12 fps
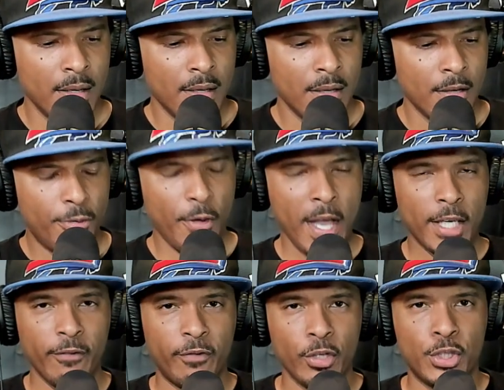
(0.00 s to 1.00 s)
thank
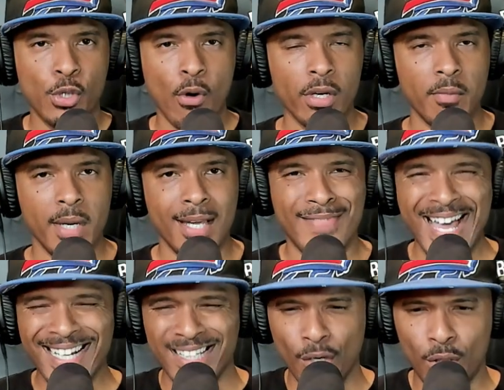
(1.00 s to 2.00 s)
you for joining me.
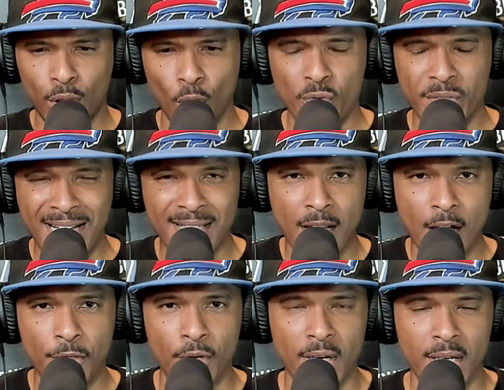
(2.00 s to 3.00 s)
That concludes
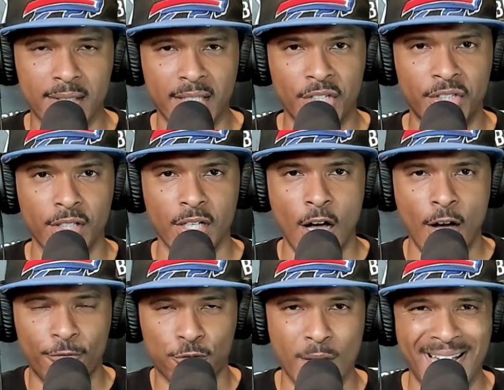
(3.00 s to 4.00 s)
another edition
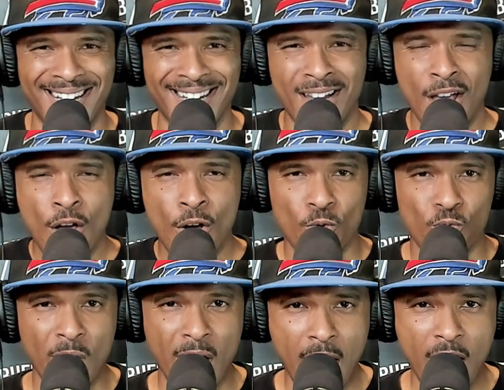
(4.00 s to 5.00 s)
of Rated
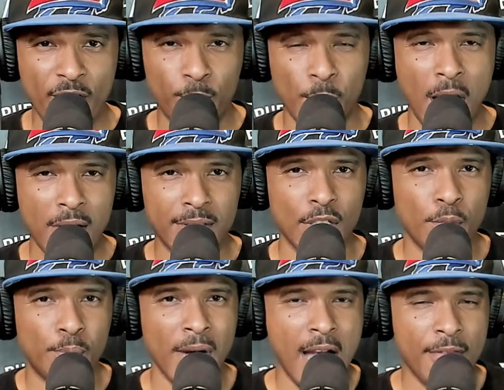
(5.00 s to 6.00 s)
Rev, brought to you
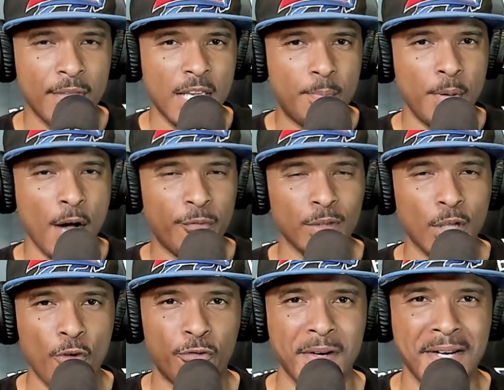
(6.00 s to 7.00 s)
by the
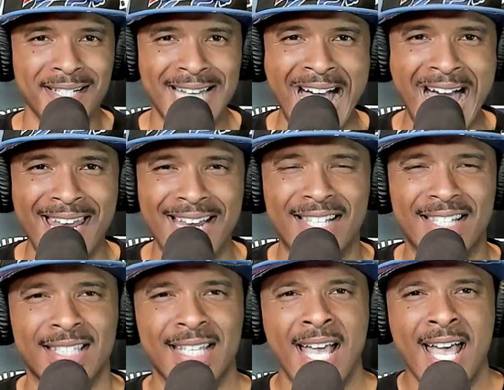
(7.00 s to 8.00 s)
Buffalo
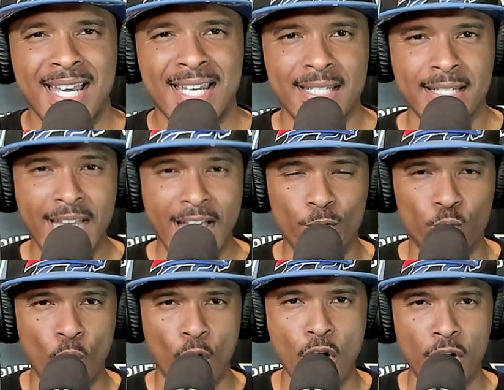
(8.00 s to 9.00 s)
Fanatics
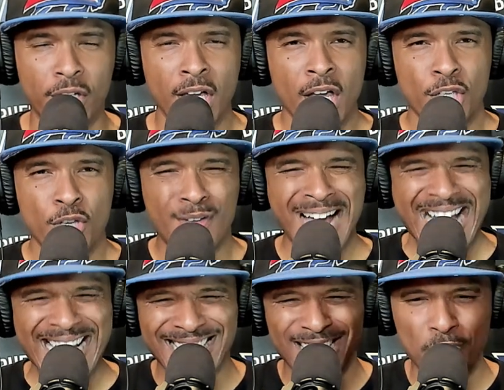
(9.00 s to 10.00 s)
Network. You
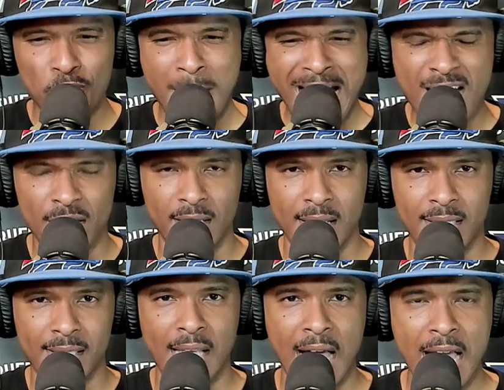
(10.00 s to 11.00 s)
guys smash
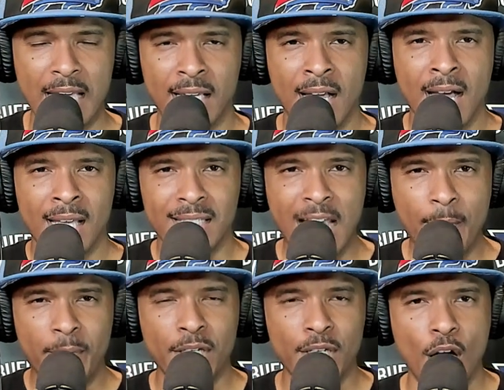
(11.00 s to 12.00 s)
this like. Let
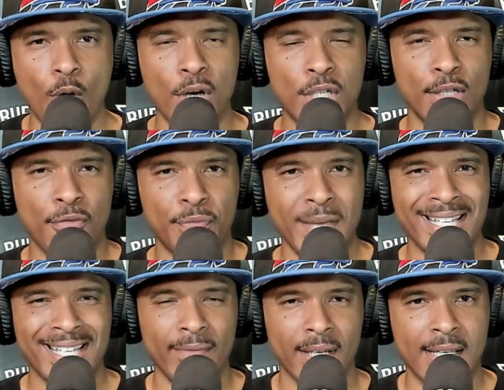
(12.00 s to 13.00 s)
me know what you think
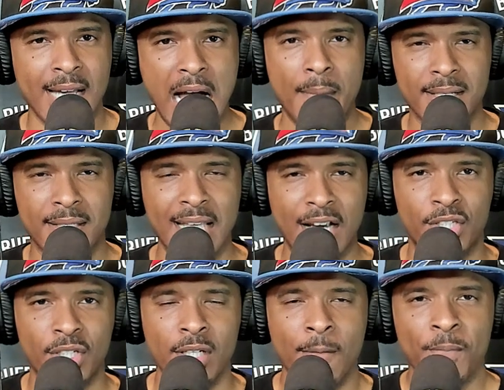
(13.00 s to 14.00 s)
in the comment
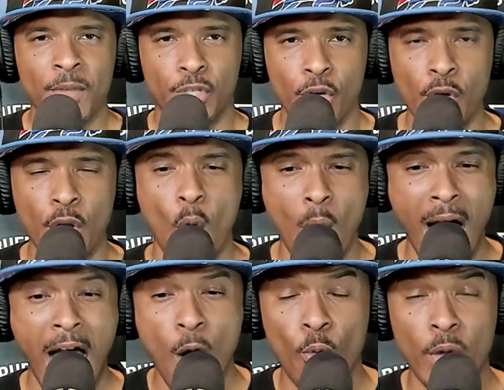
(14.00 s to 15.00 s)
section. You know
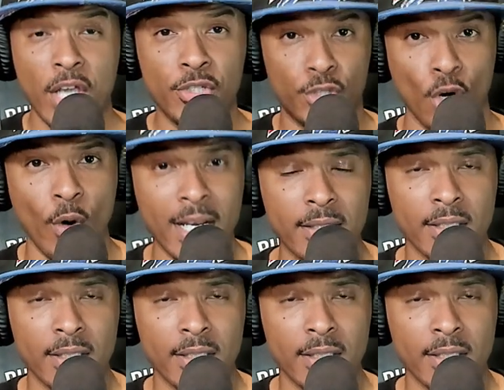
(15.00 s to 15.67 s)
how we do it.